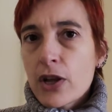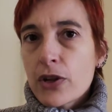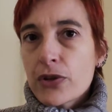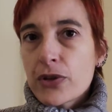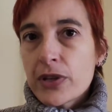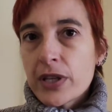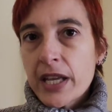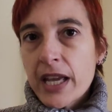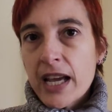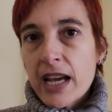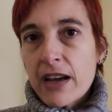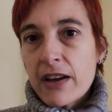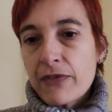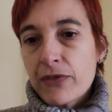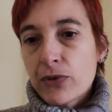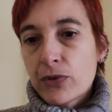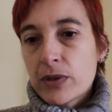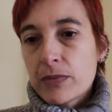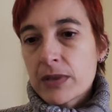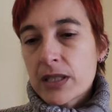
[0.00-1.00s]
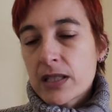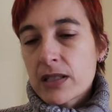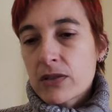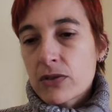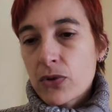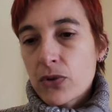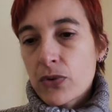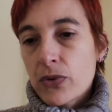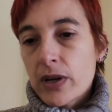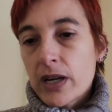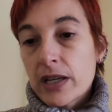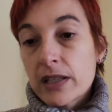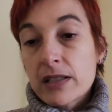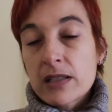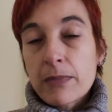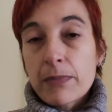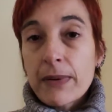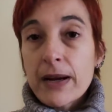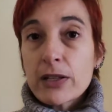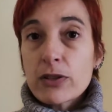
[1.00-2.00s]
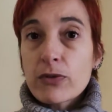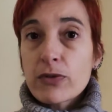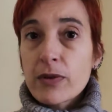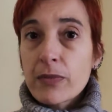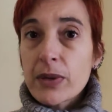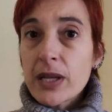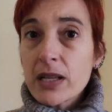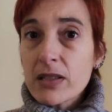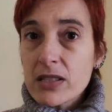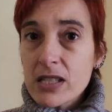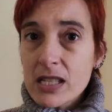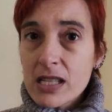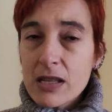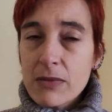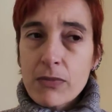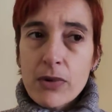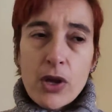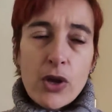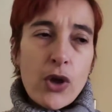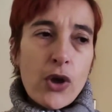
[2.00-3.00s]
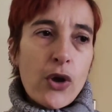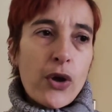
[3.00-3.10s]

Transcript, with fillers: you have women who are in the part of the victim